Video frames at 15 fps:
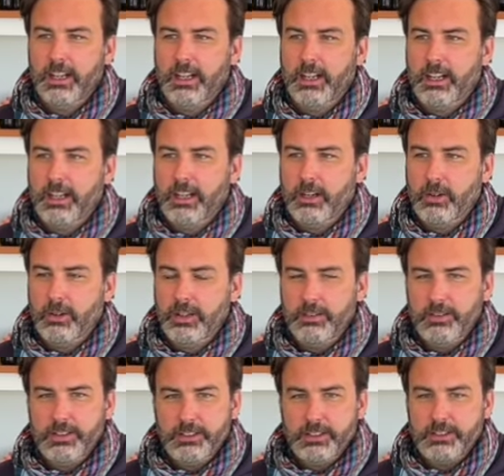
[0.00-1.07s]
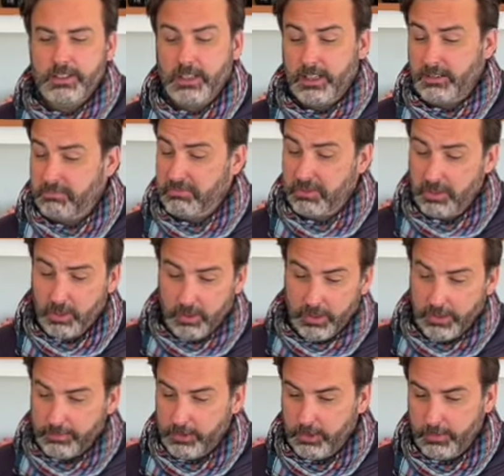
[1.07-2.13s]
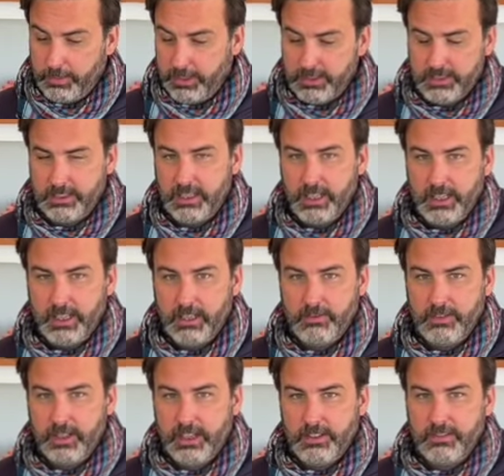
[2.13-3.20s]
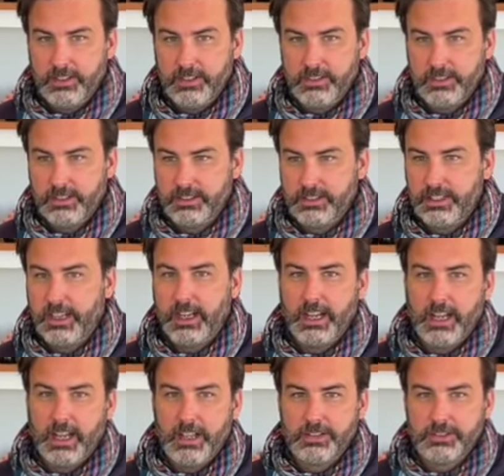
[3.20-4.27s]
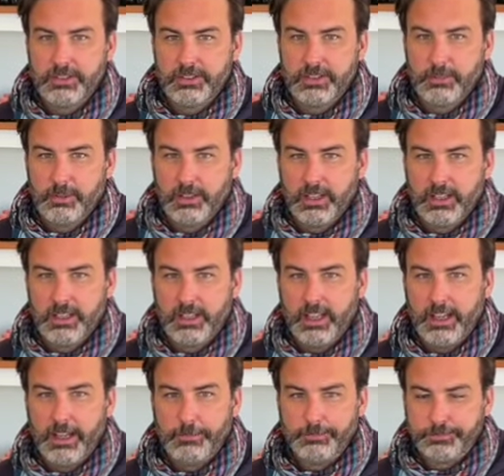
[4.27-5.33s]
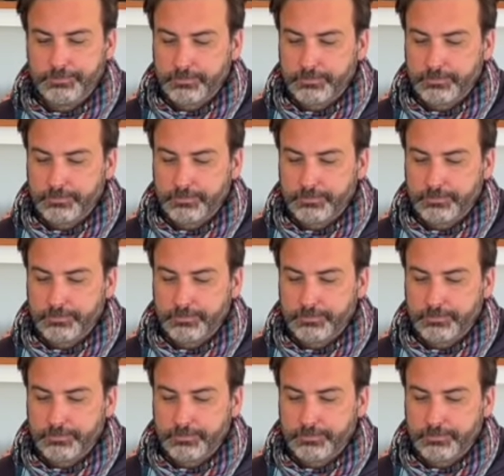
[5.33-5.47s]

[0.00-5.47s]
or even just like could hold up to a big steak if you have this in a steakhouse or somewhere like that.